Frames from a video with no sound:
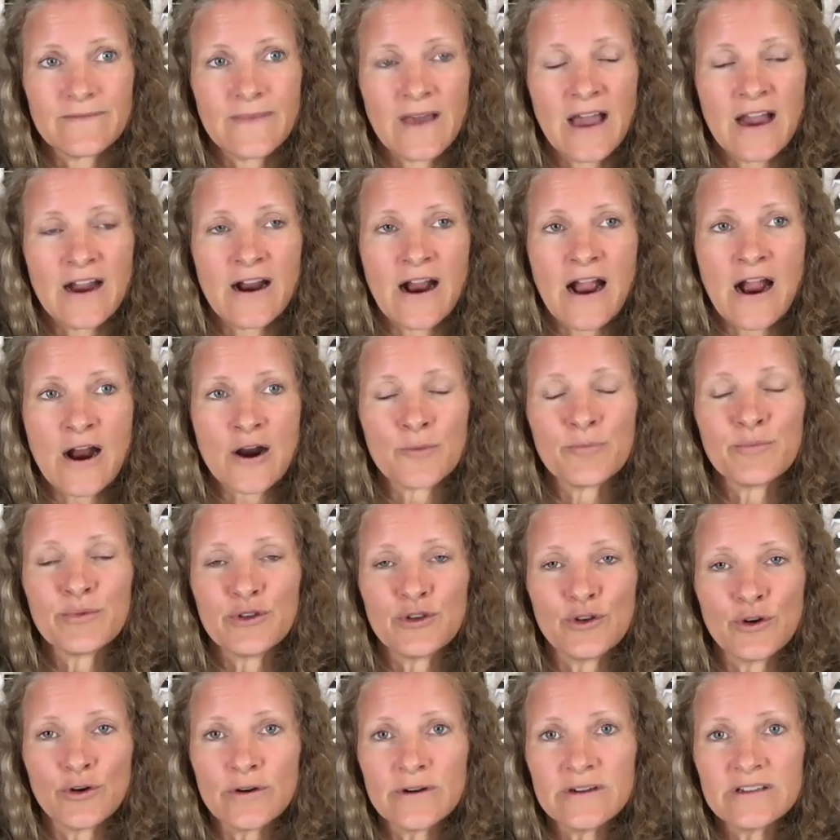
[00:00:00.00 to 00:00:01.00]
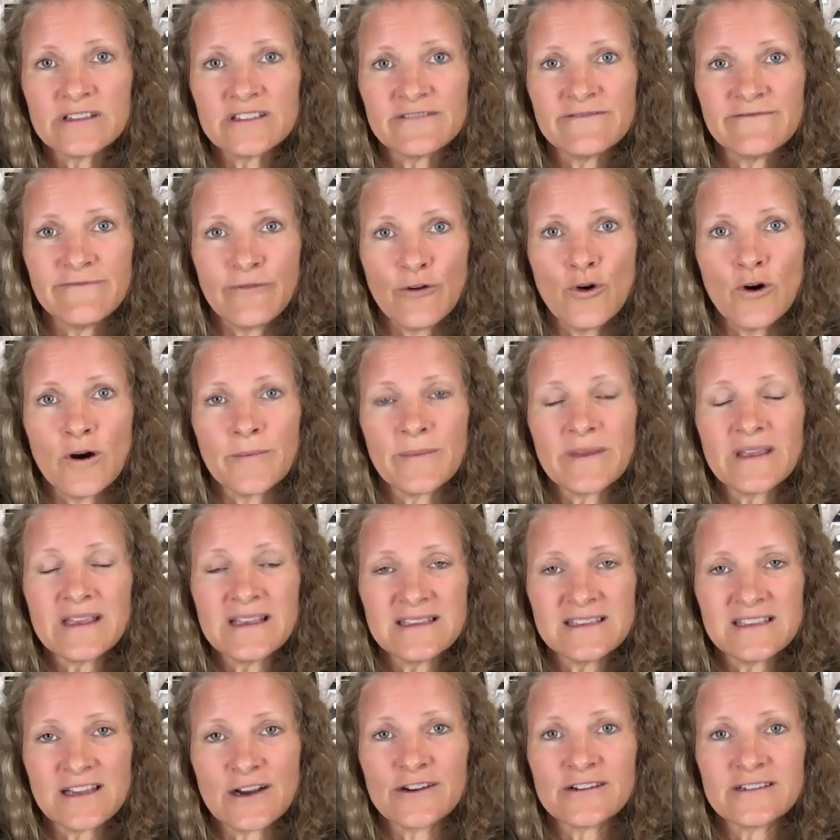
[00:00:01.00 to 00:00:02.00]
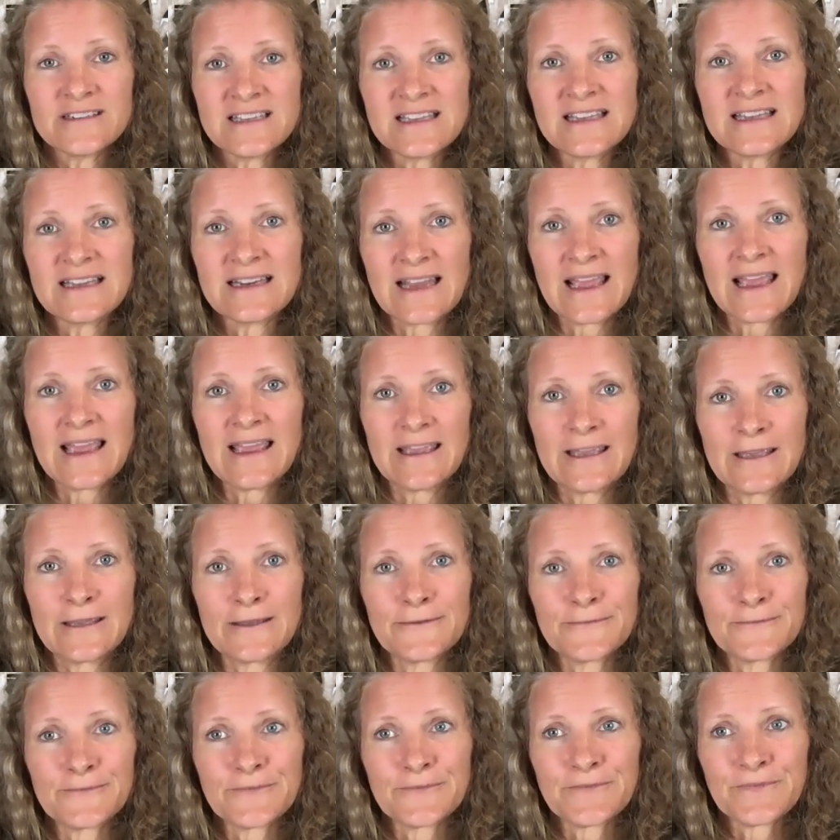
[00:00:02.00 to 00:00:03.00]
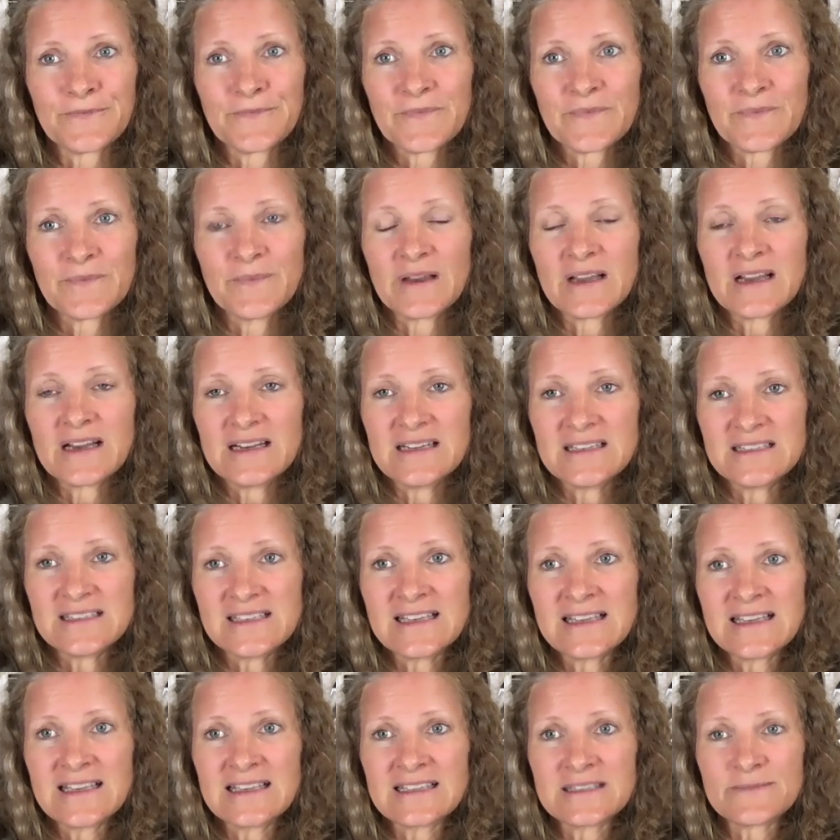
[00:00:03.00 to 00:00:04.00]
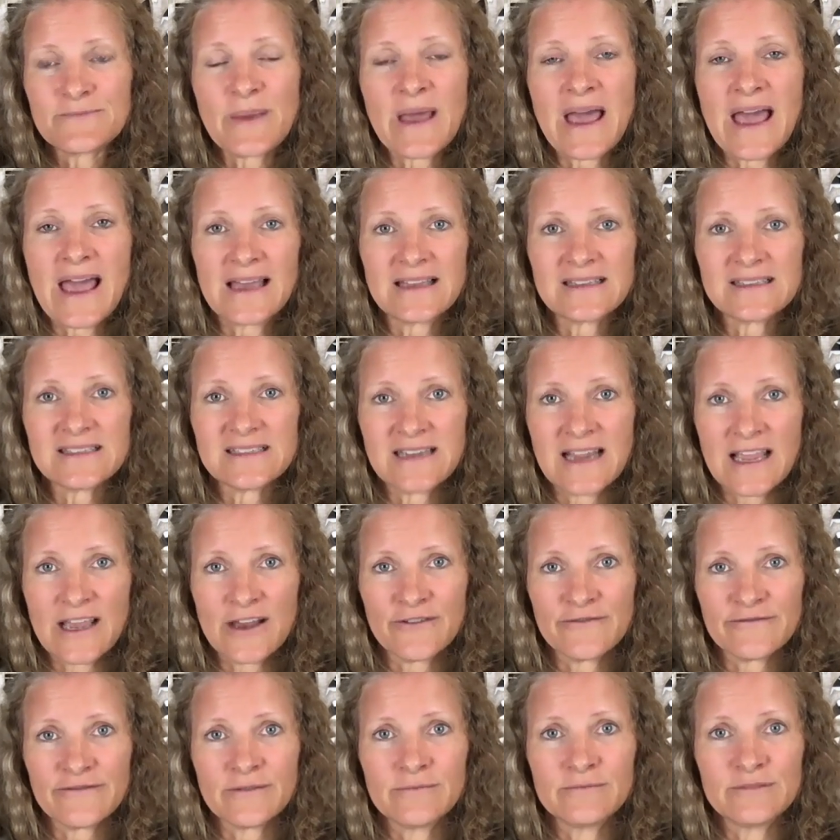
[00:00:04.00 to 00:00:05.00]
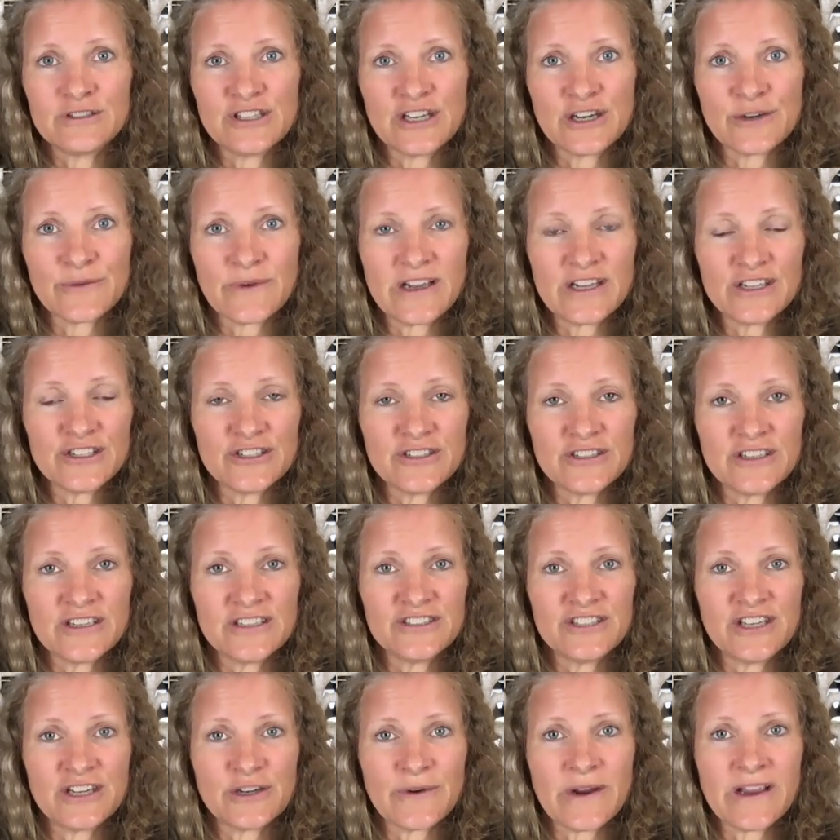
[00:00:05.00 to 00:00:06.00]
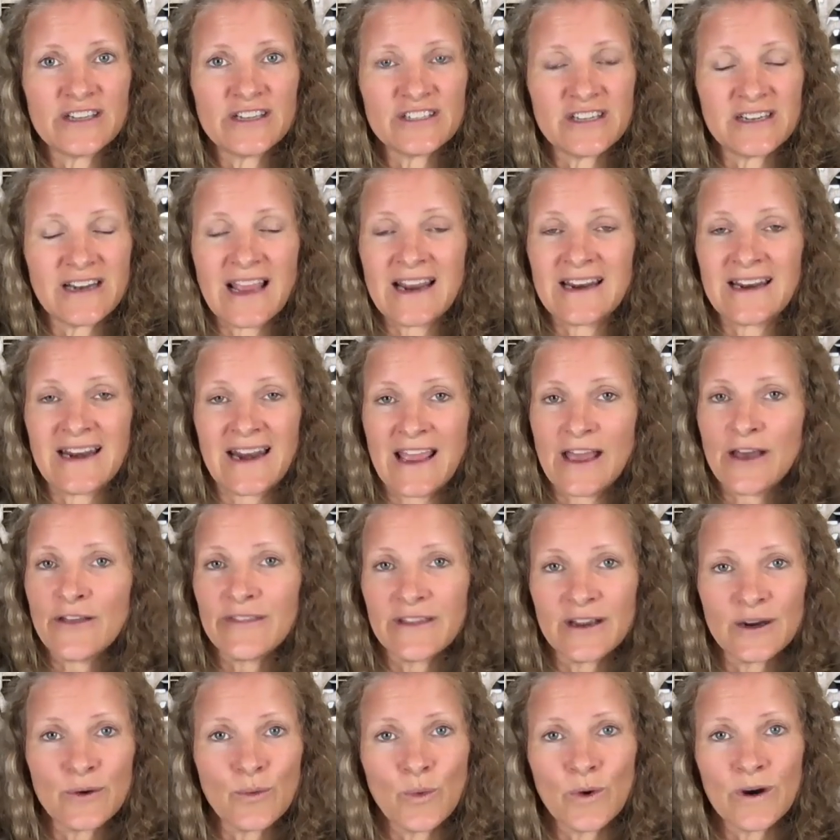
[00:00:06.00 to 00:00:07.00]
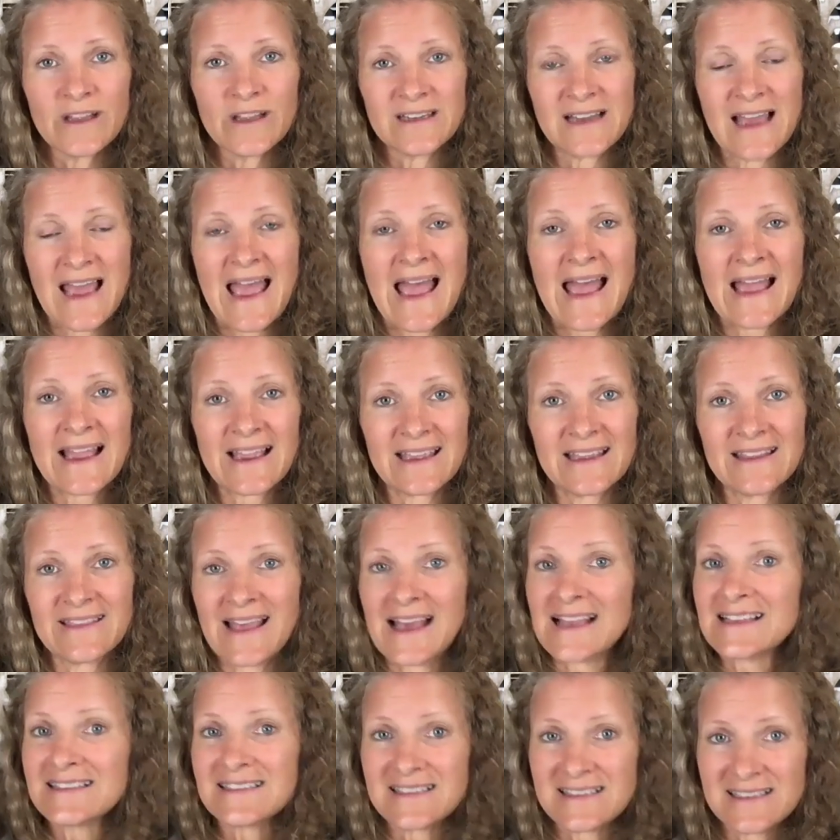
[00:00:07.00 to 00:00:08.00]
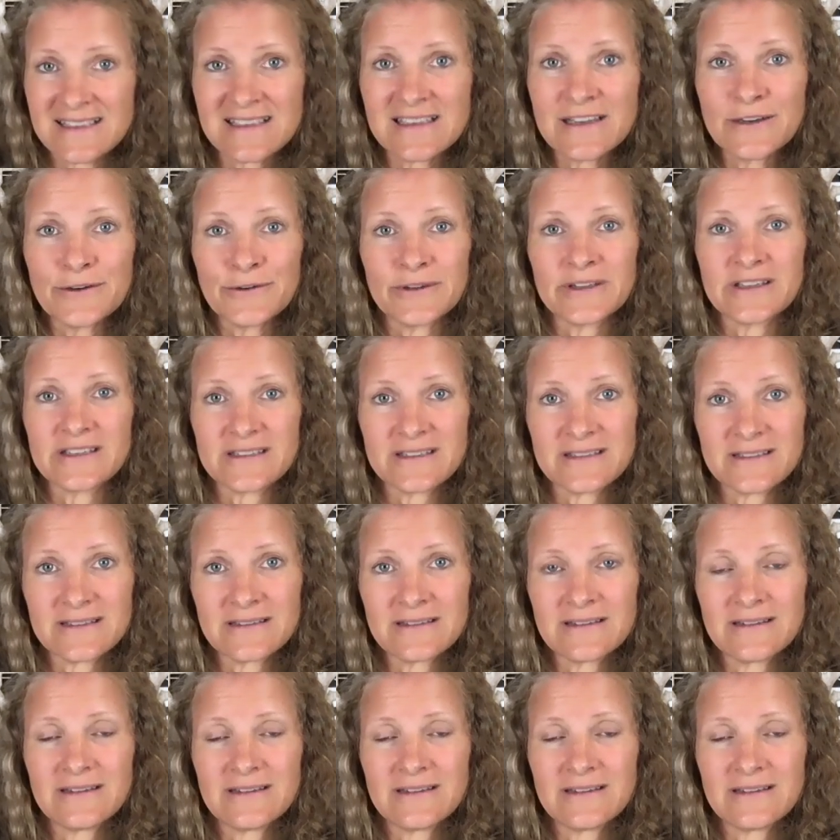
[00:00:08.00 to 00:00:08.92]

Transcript: Our purest form is our DNA, because it gets passed down from generation to generation. And now they're wanting to hack it. That's serious.